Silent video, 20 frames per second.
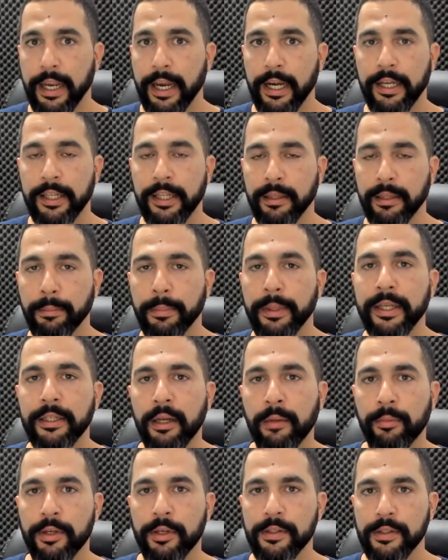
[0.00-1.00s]
hitting the big
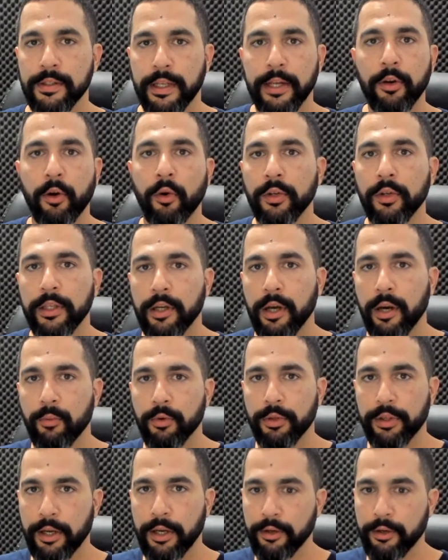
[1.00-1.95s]
numbers can only come with